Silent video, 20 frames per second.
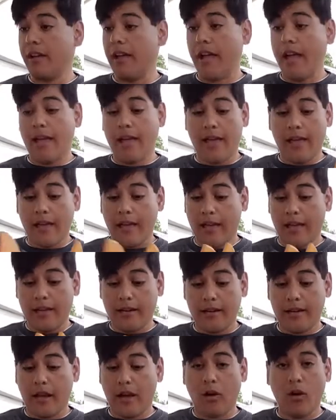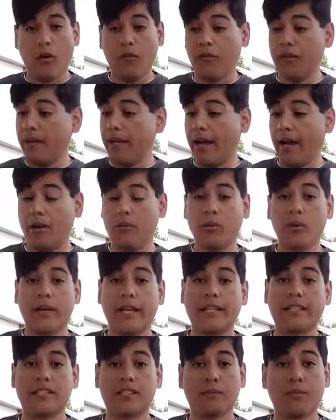and hopefully I will
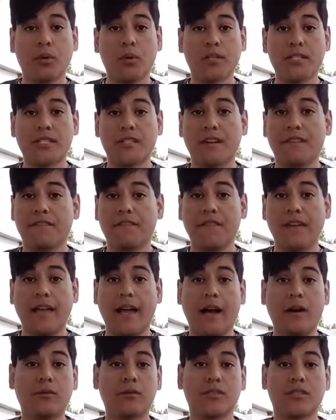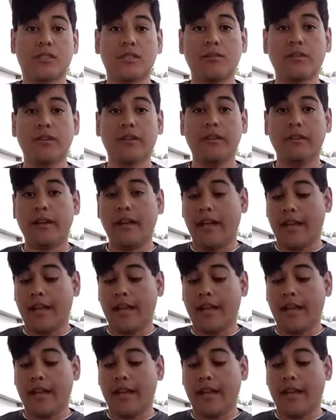get some more stuff out sooner,